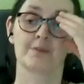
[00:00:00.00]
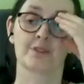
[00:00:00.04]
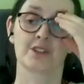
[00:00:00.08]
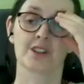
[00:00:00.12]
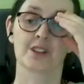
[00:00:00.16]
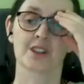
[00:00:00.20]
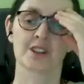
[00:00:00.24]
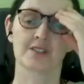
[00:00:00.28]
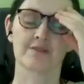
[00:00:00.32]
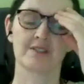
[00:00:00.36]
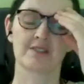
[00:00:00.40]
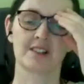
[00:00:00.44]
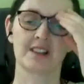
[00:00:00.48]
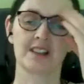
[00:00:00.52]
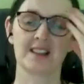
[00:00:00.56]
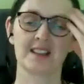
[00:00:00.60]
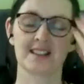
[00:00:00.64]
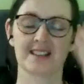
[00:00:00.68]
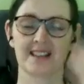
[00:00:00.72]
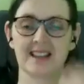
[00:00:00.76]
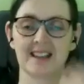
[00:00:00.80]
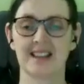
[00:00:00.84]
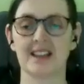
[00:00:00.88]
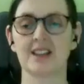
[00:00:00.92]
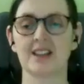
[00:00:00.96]
just
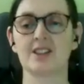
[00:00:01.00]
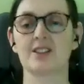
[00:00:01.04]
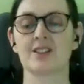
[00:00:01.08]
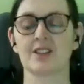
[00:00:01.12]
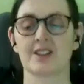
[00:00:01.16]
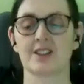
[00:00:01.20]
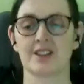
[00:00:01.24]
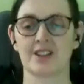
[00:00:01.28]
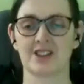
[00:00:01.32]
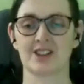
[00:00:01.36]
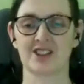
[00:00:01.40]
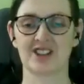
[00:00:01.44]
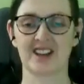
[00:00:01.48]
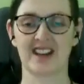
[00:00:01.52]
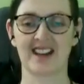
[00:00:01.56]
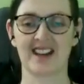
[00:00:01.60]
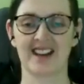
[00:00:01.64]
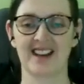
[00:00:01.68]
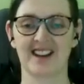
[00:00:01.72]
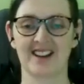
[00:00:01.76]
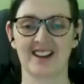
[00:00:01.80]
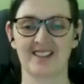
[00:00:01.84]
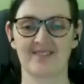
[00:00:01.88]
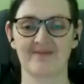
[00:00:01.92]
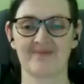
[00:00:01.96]
releasing into the
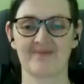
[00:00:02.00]
chair.